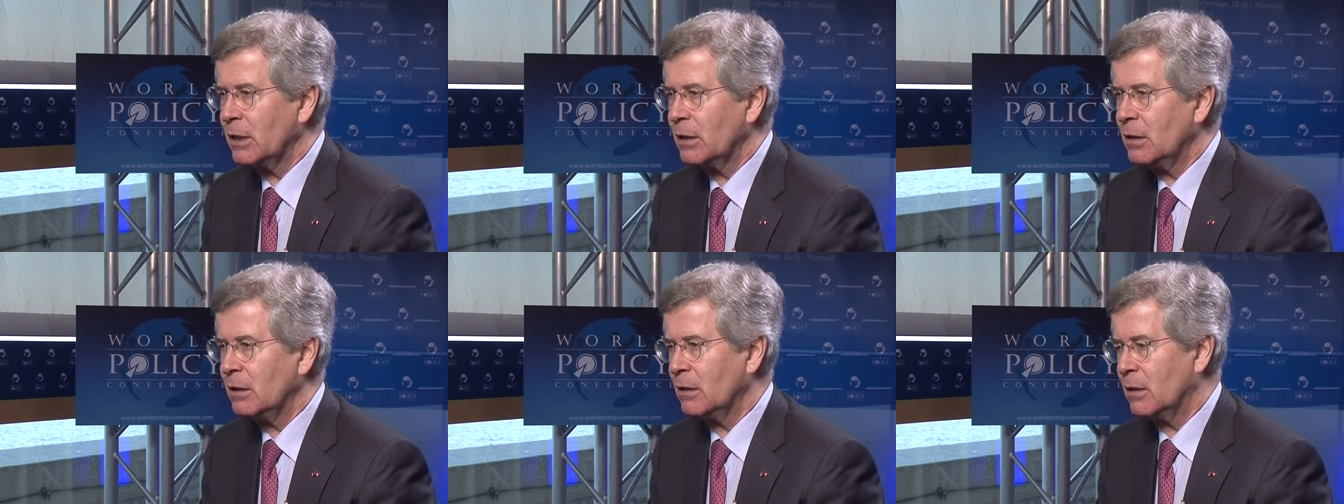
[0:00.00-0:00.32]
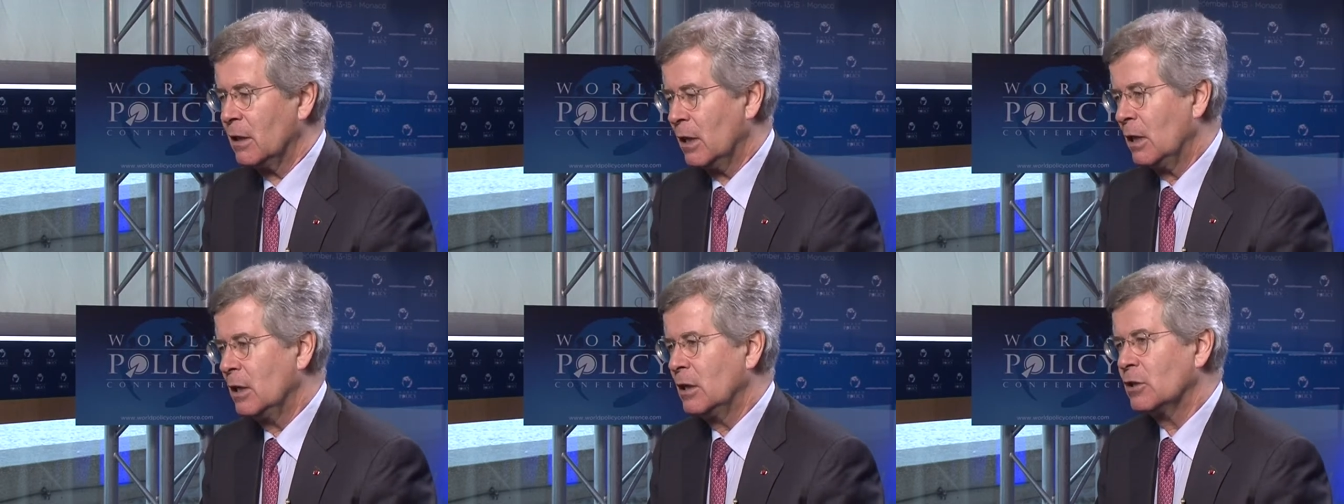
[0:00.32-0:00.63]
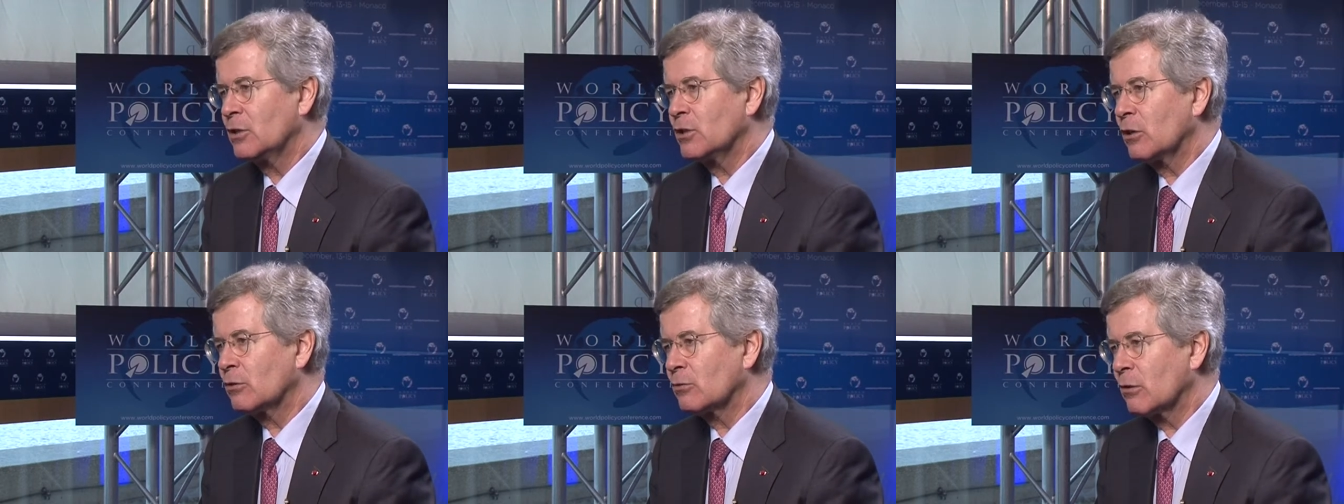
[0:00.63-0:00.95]
in
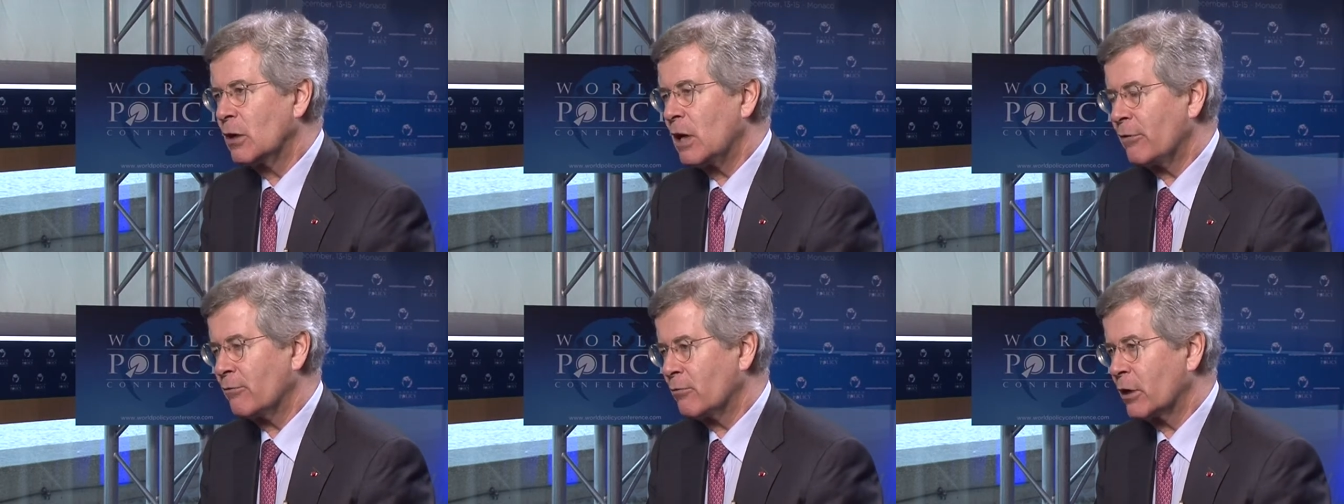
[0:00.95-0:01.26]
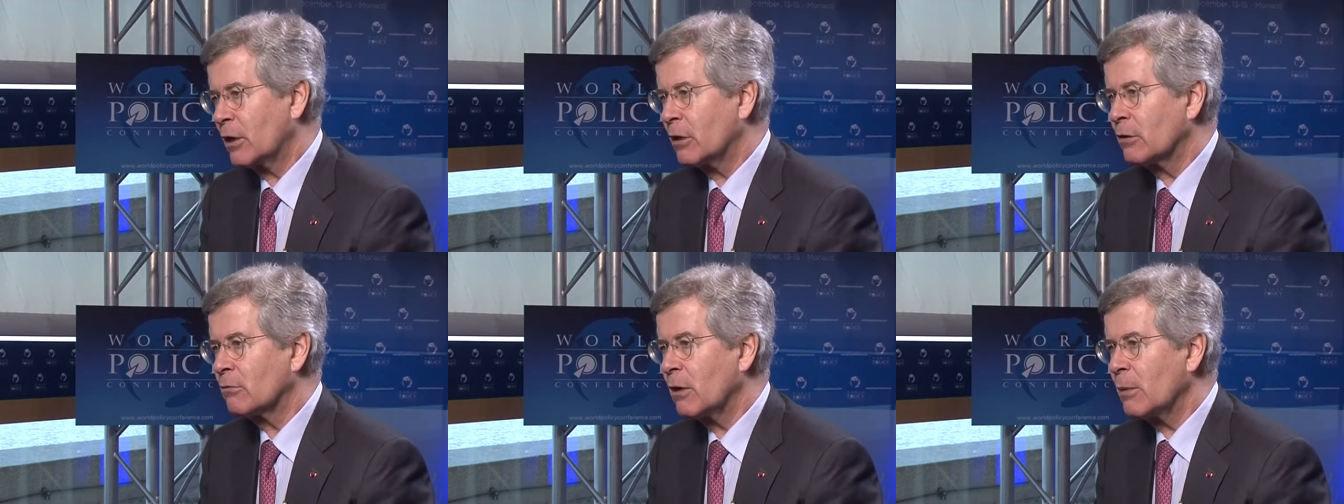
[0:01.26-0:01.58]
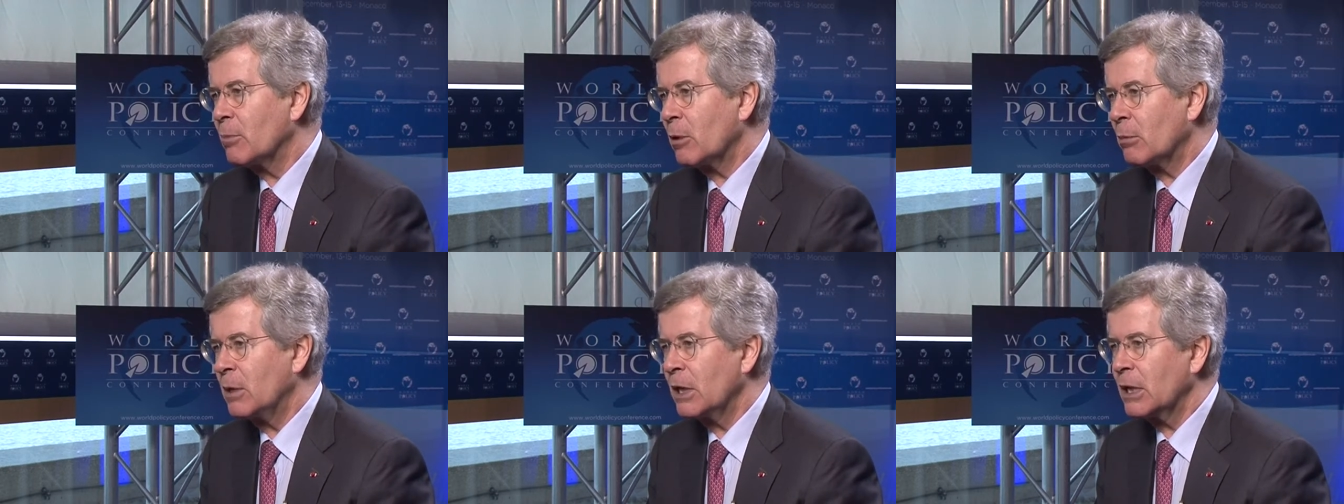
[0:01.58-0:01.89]
Central African
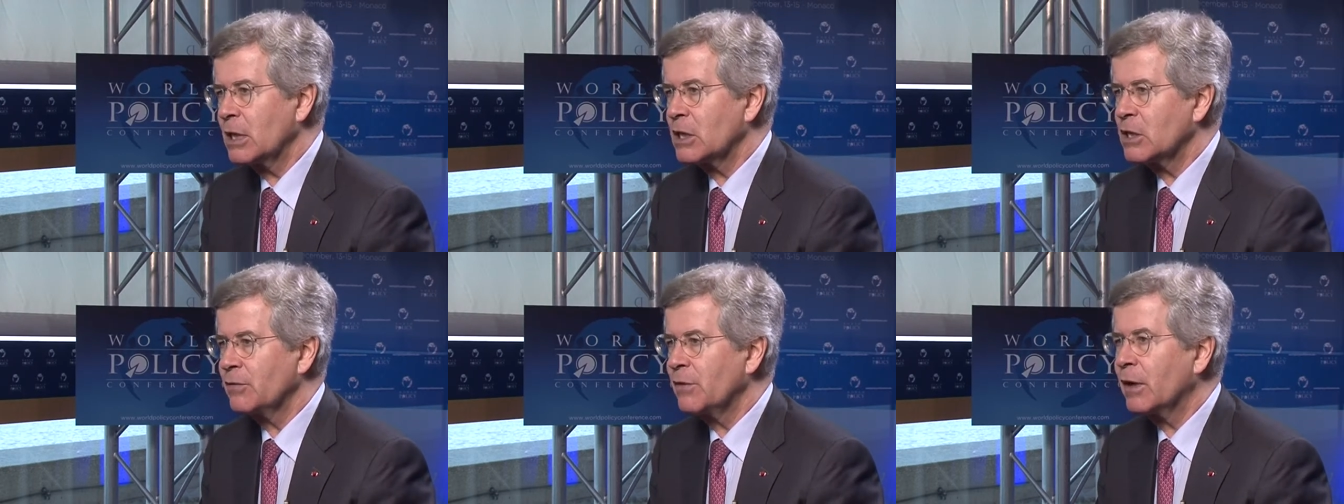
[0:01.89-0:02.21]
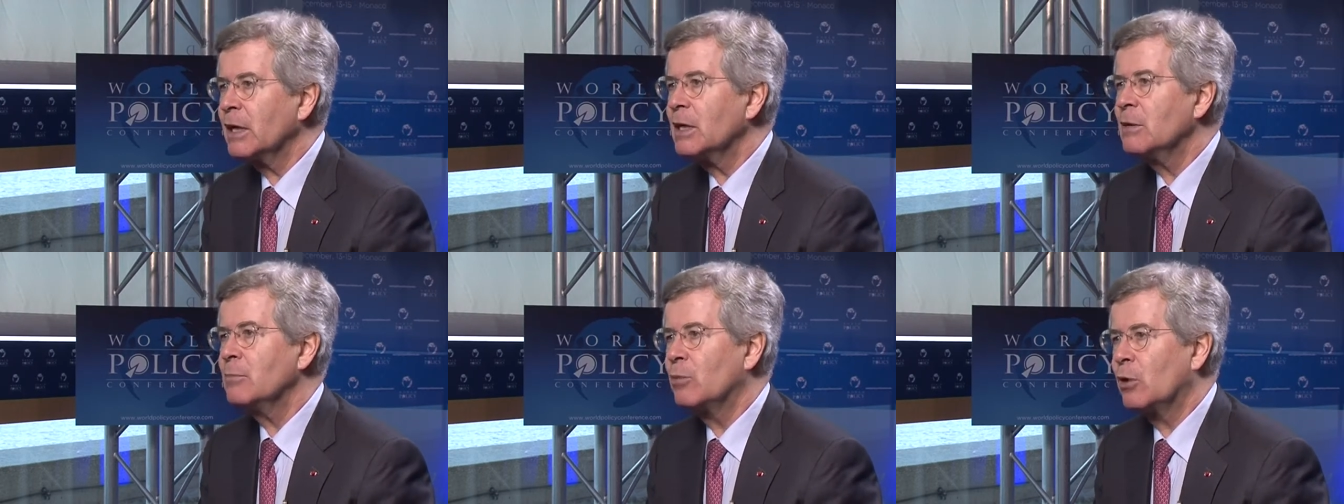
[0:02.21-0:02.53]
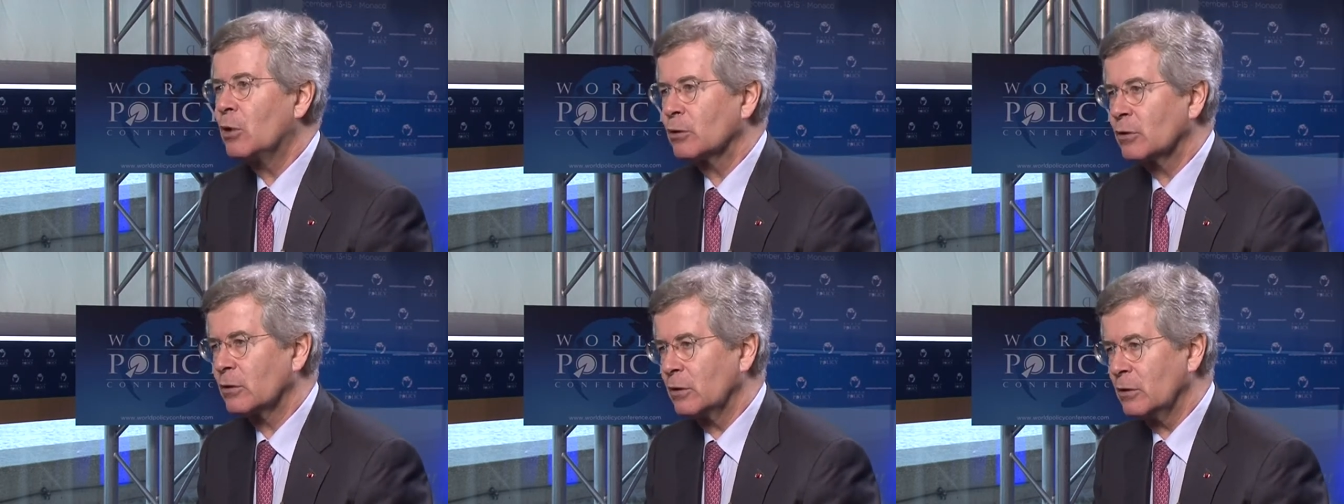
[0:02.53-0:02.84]
Republic, it's very
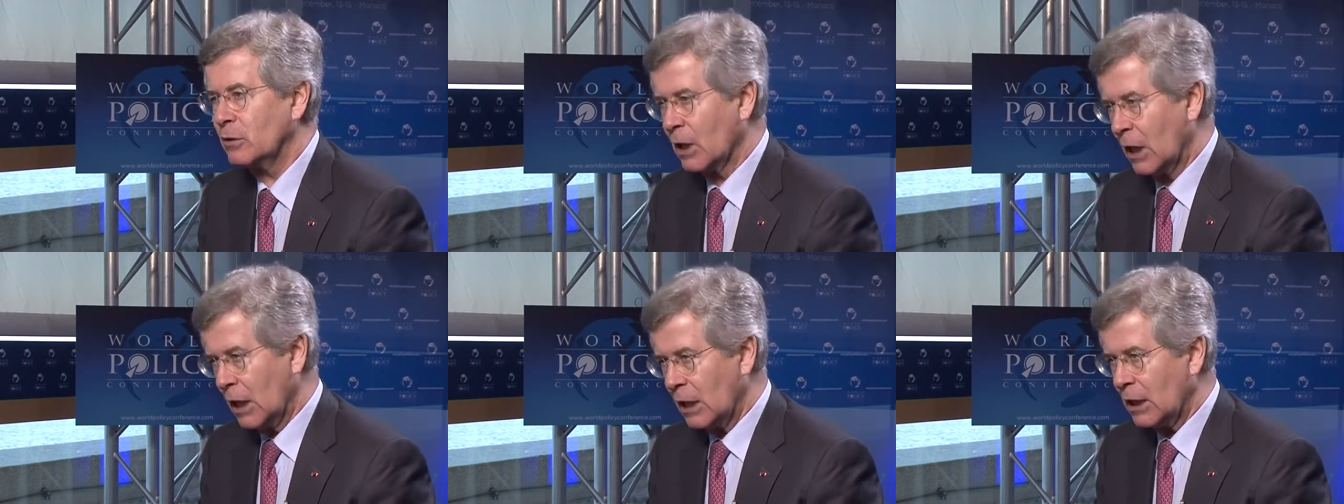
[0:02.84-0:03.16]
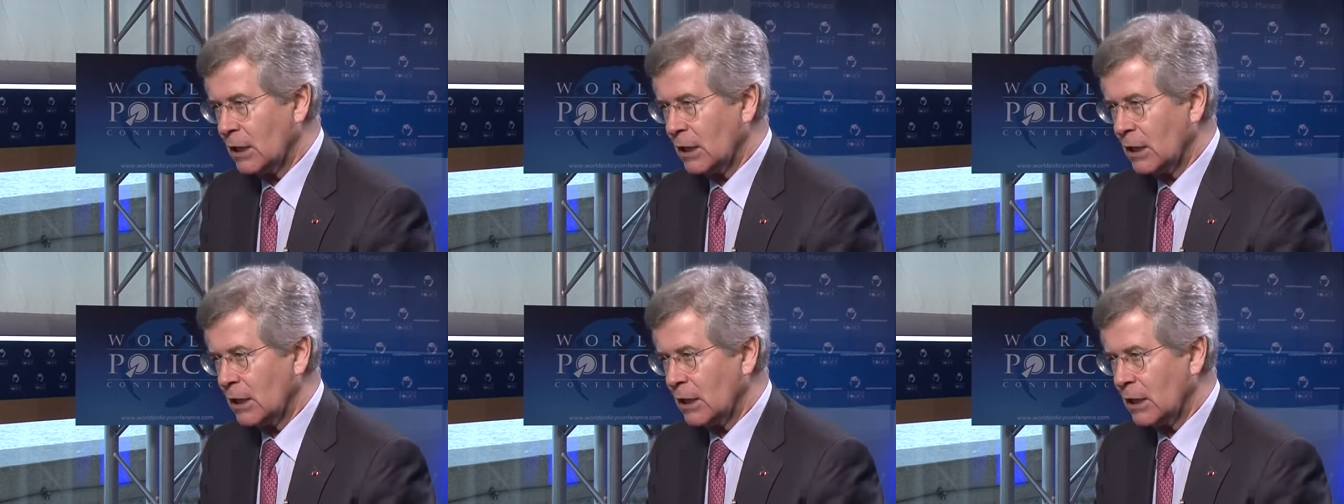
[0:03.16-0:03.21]
important